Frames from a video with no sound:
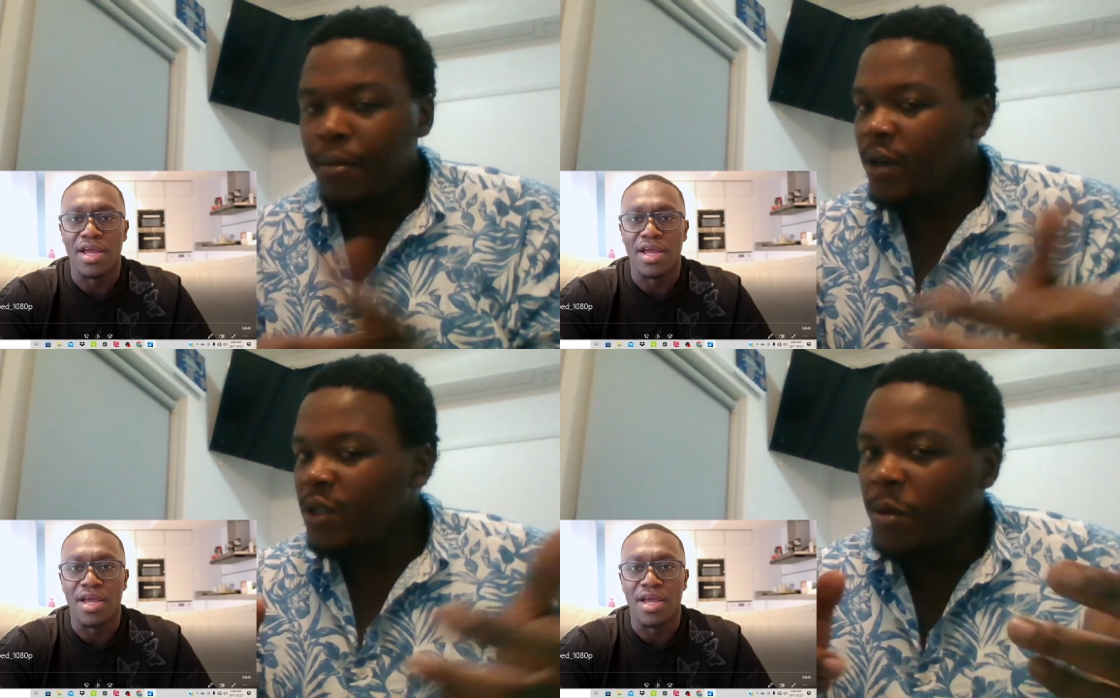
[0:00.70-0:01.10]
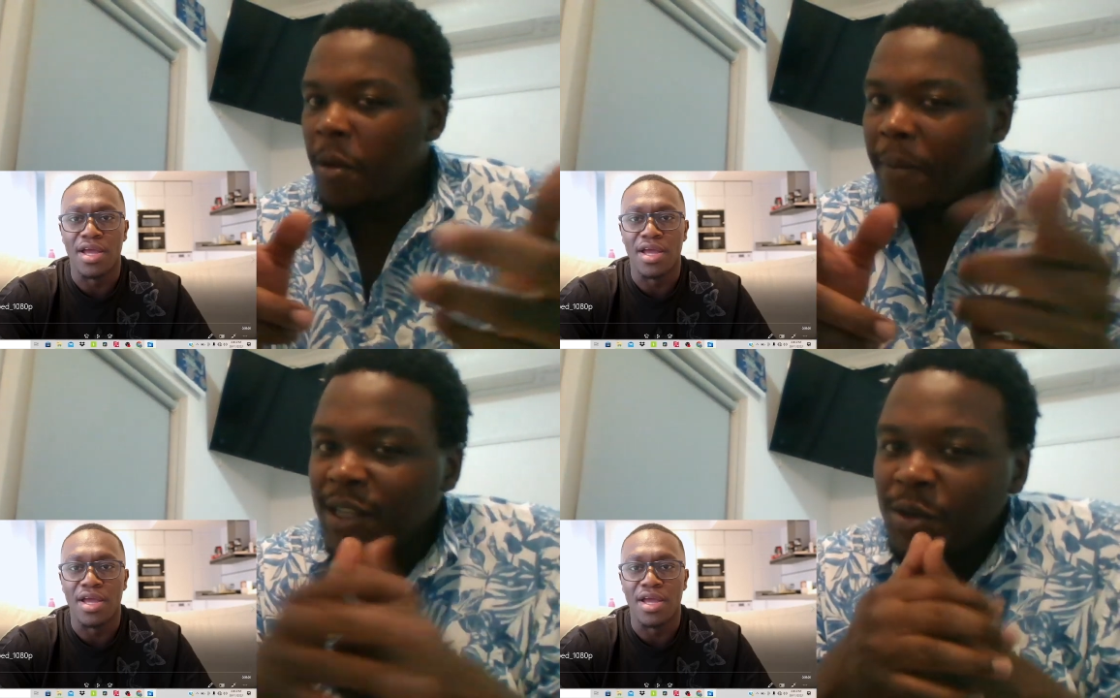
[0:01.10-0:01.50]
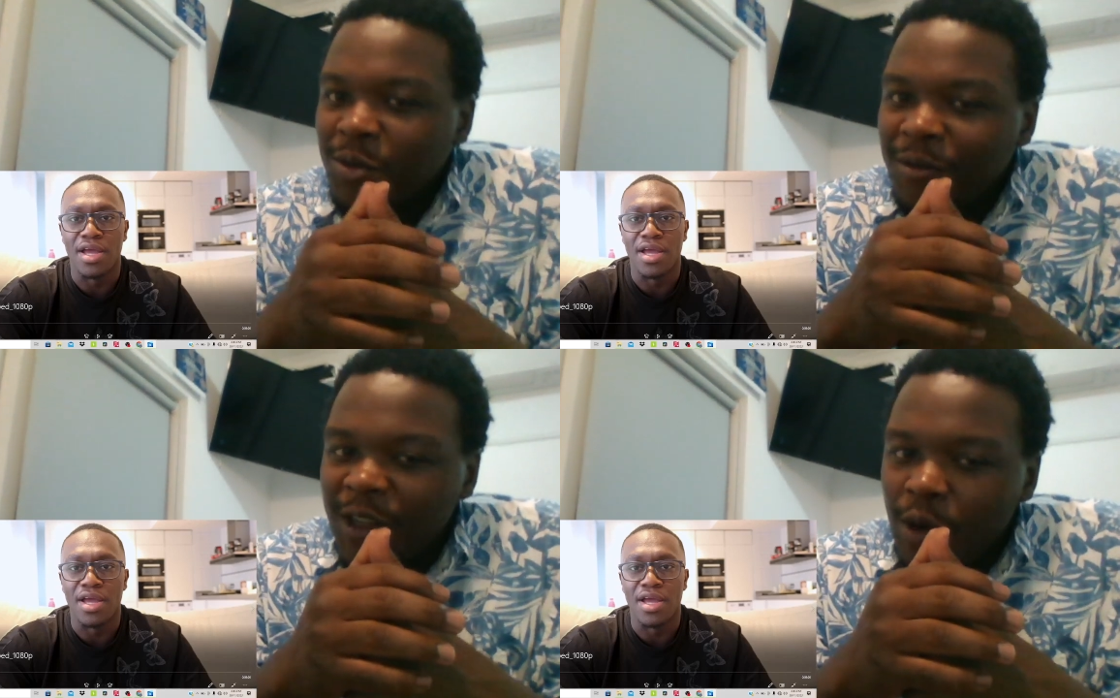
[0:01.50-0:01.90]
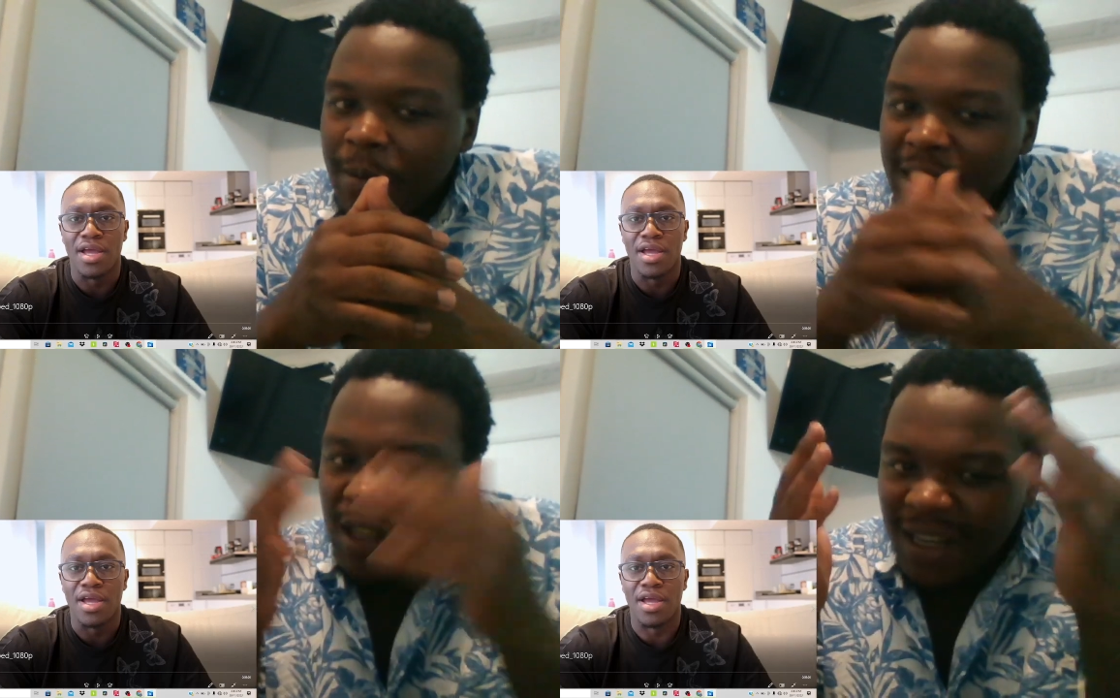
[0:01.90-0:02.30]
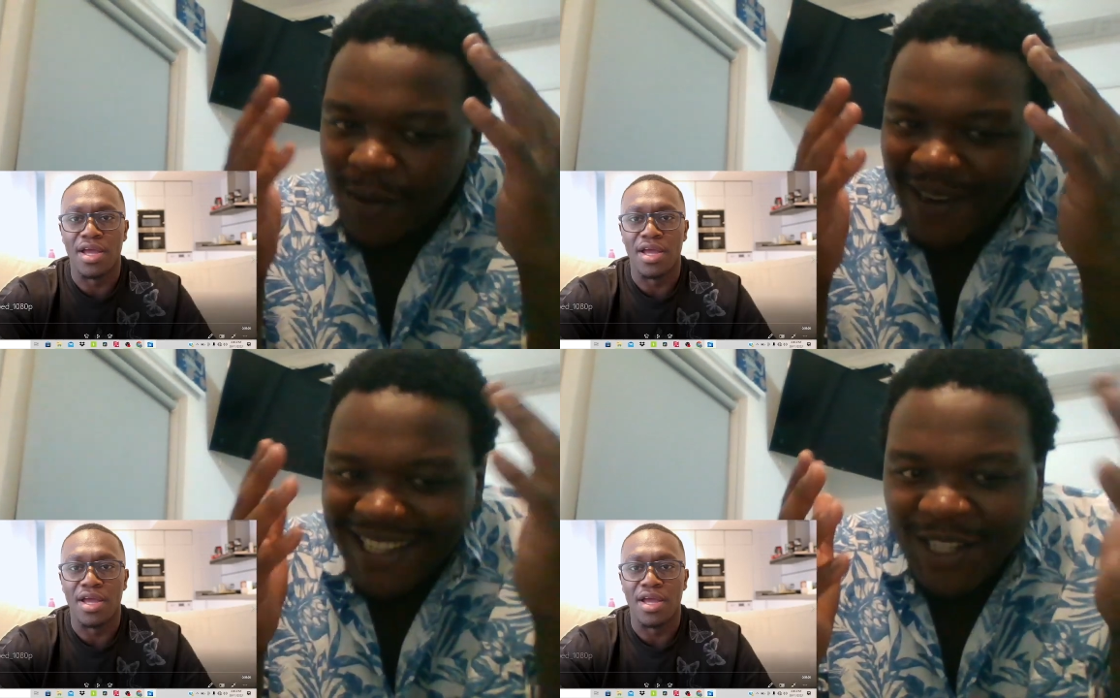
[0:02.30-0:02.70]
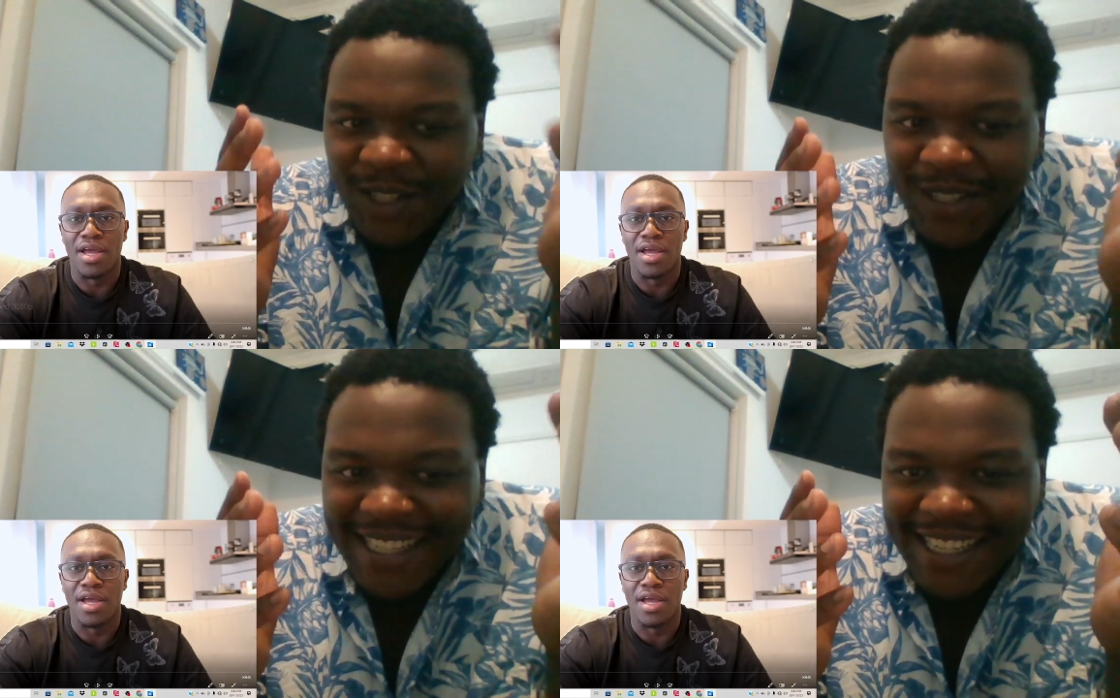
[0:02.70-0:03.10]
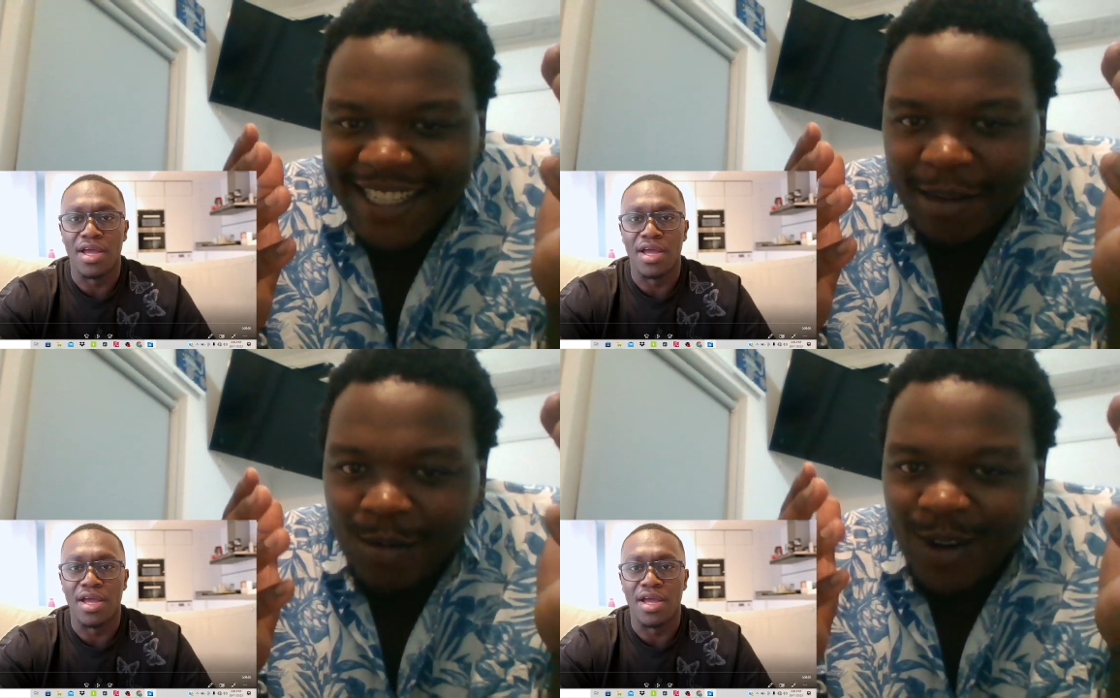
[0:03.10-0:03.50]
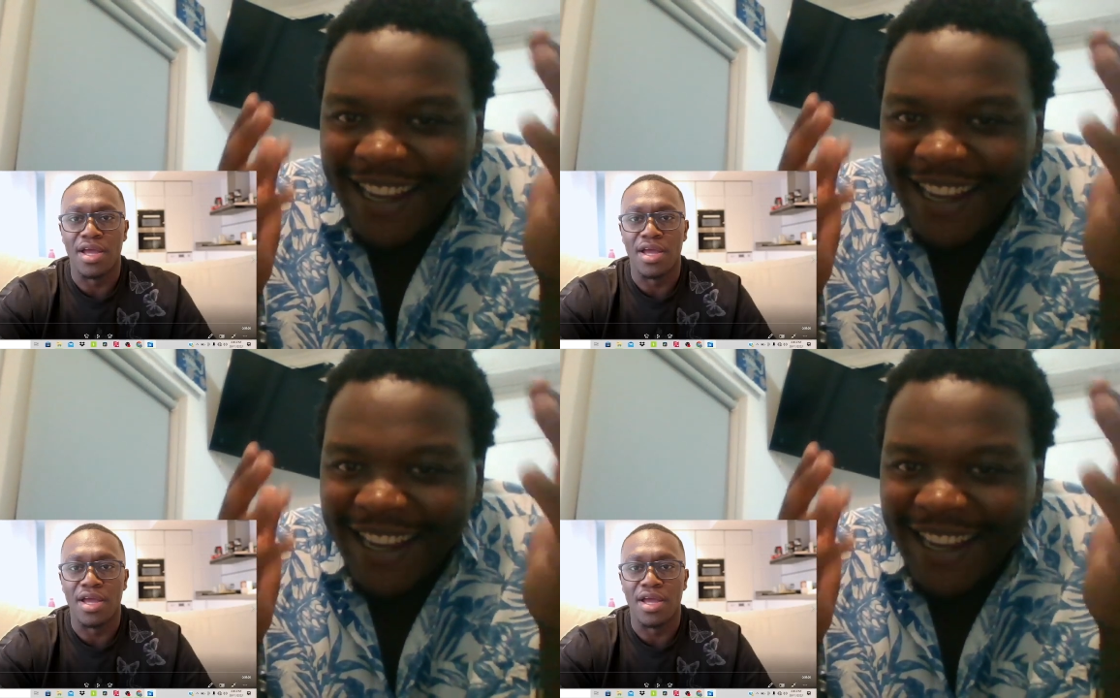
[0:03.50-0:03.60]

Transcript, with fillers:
Speaker 1: Boys, welcome back to a new video, man. Today we're reacting to Deji, bro.